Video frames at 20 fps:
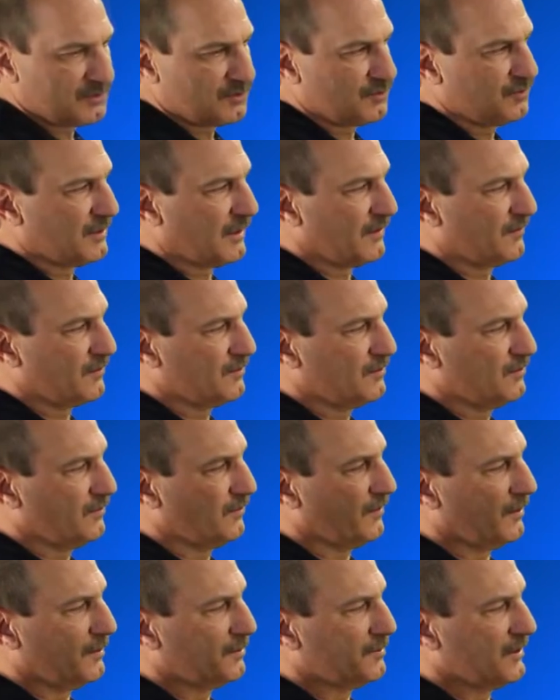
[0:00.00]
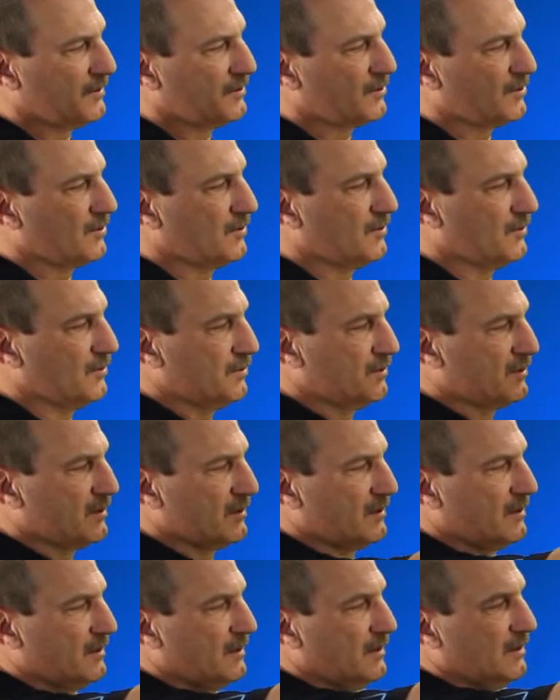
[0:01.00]
screwdriver, two Phillips head screws.
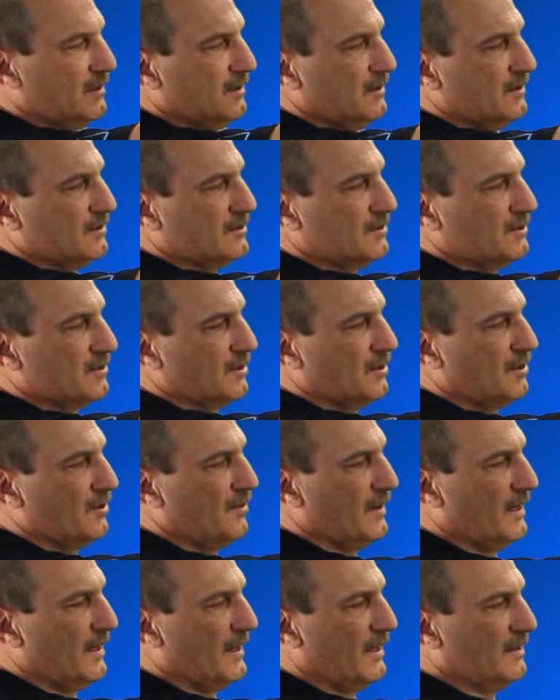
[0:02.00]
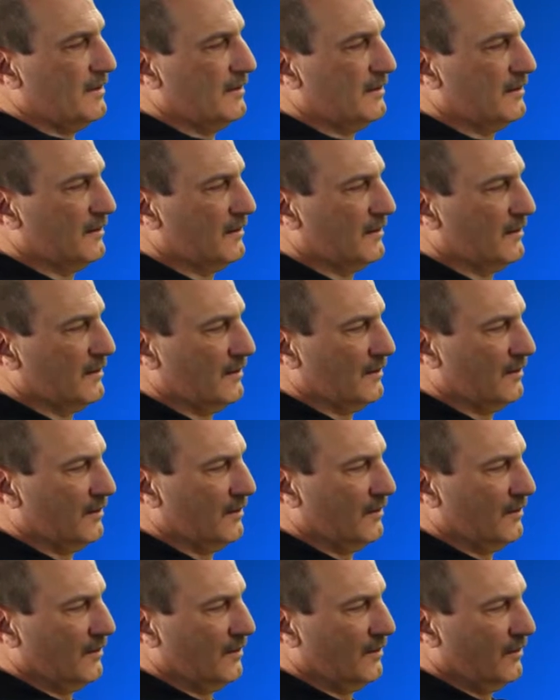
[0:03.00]
Just going to go ahead,
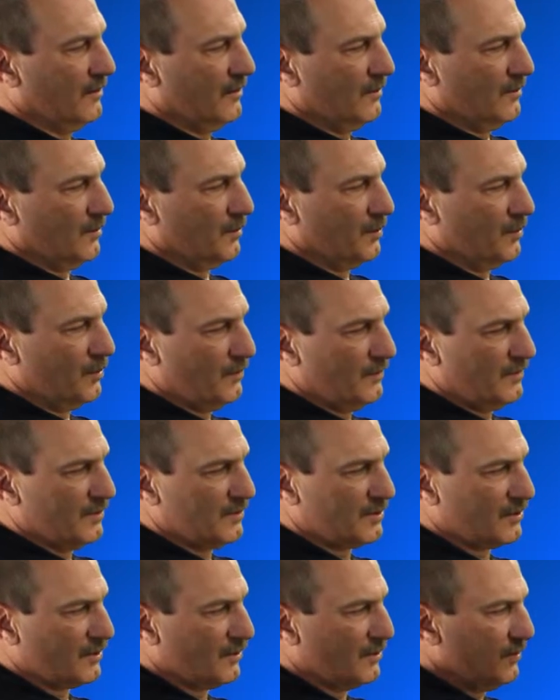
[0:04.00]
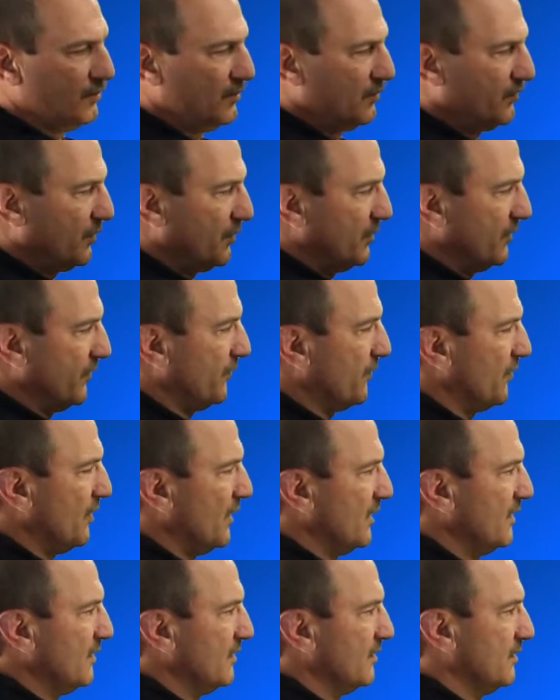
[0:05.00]
remove the screws from the
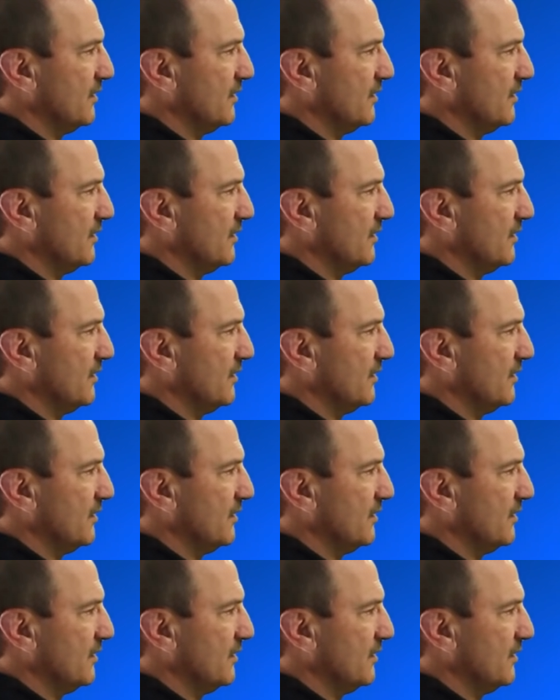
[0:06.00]
front.